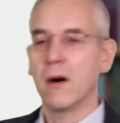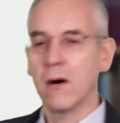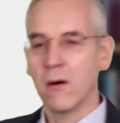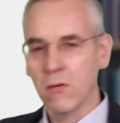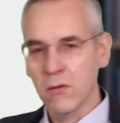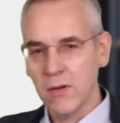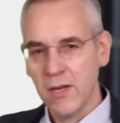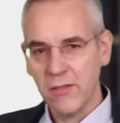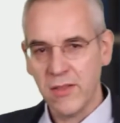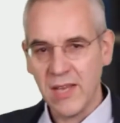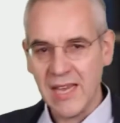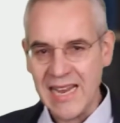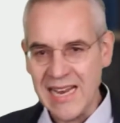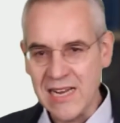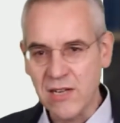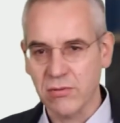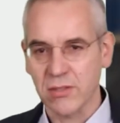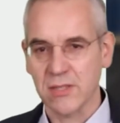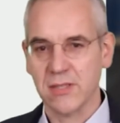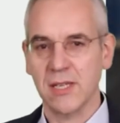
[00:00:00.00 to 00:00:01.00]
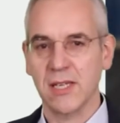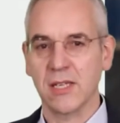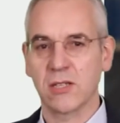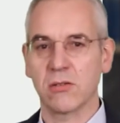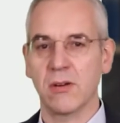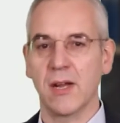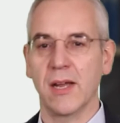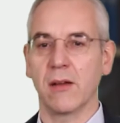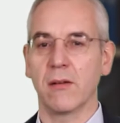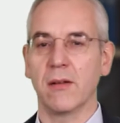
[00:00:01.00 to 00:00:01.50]
only the interesting
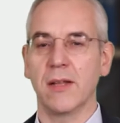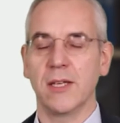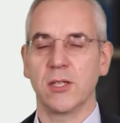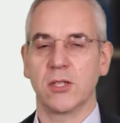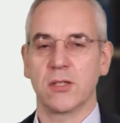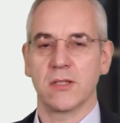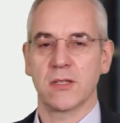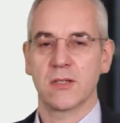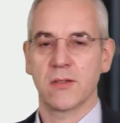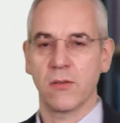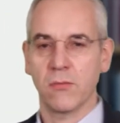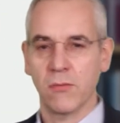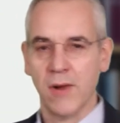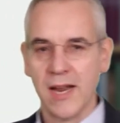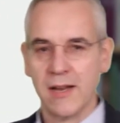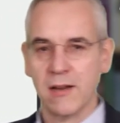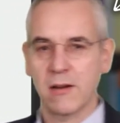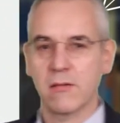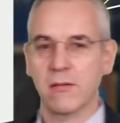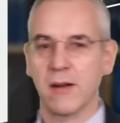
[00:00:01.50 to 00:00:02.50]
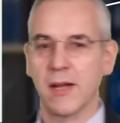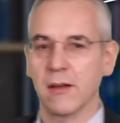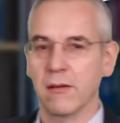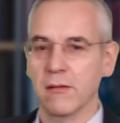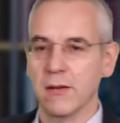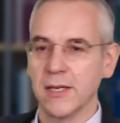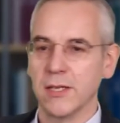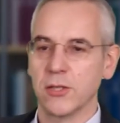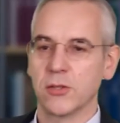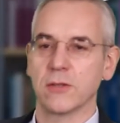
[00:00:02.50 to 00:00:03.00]
triangulations, the red
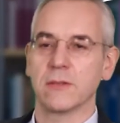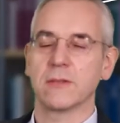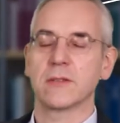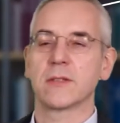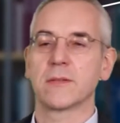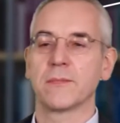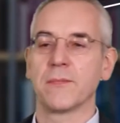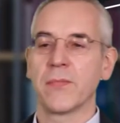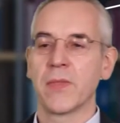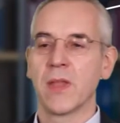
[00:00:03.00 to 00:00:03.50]
triangulations.